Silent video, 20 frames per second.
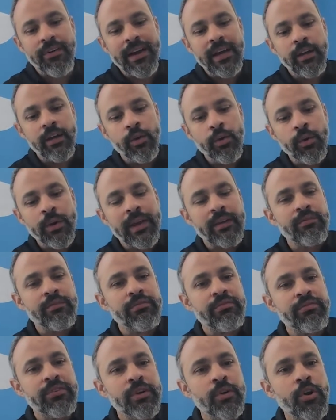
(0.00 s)
a look
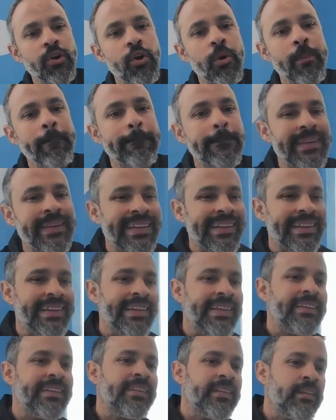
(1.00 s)
and feel
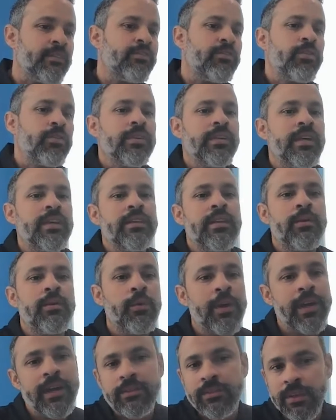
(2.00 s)
completely different than the
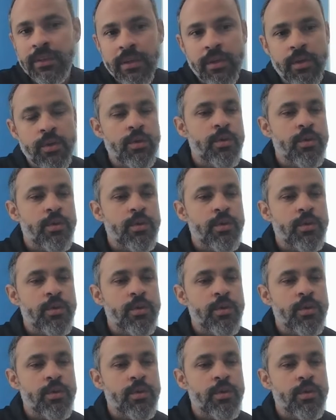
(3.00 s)
rest.